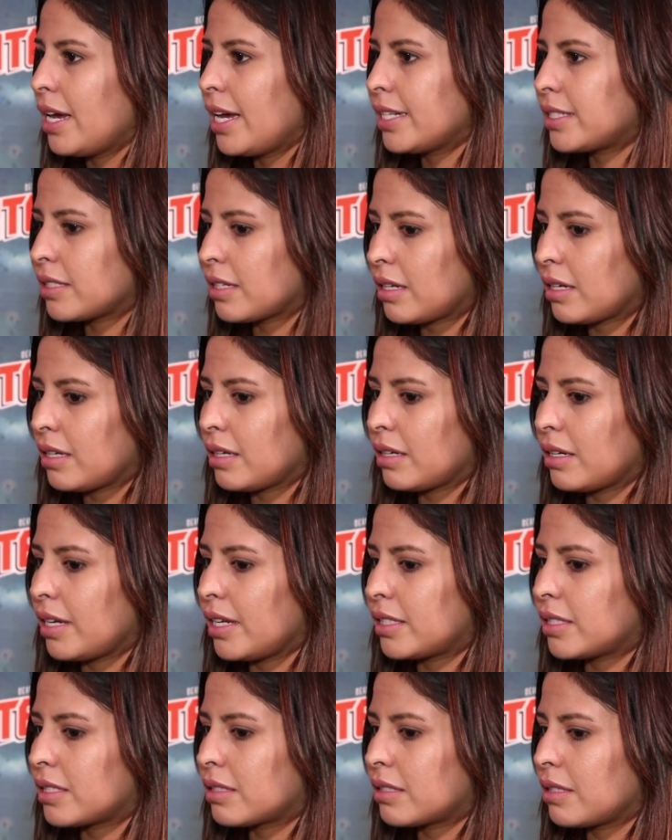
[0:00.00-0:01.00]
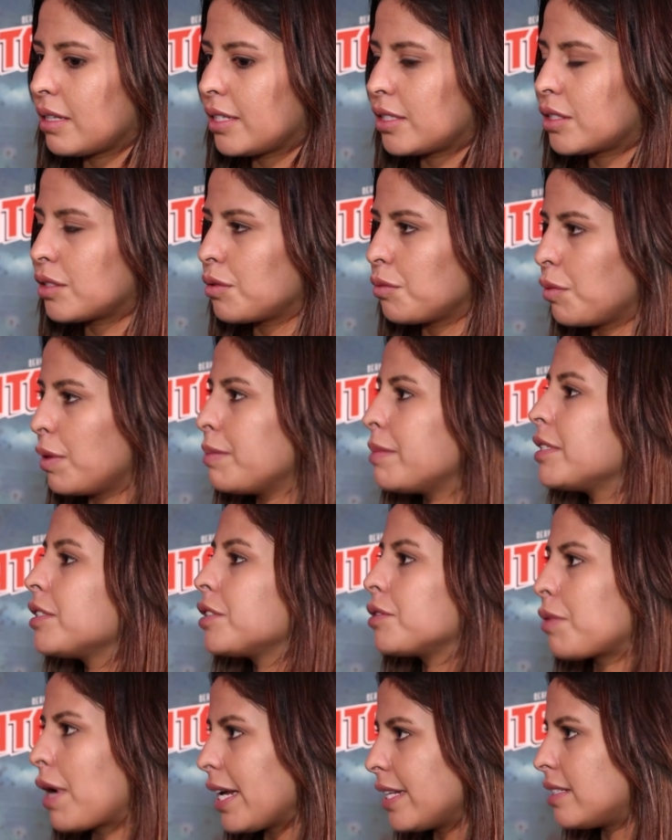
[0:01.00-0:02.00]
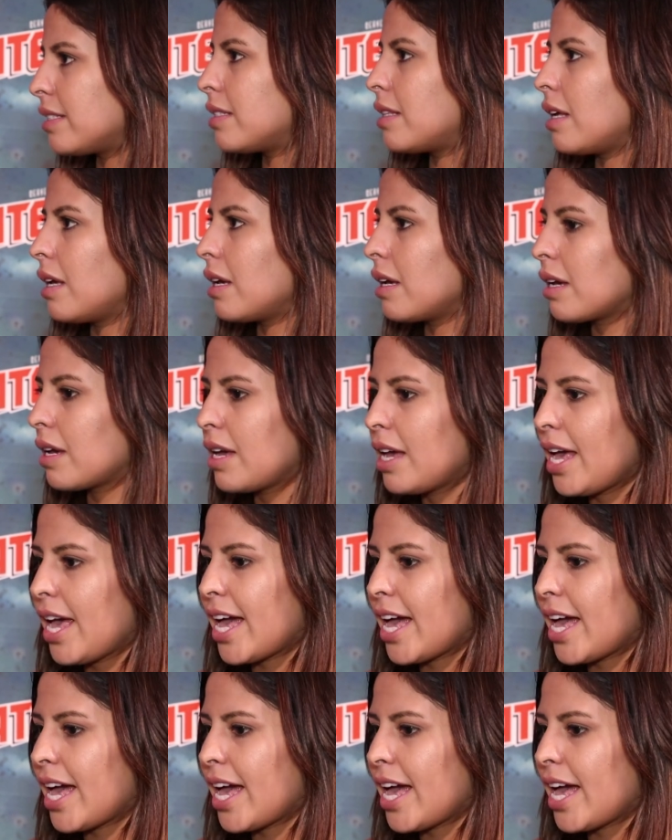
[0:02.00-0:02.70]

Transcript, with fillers: It's a, it's, it's the women's rights thing,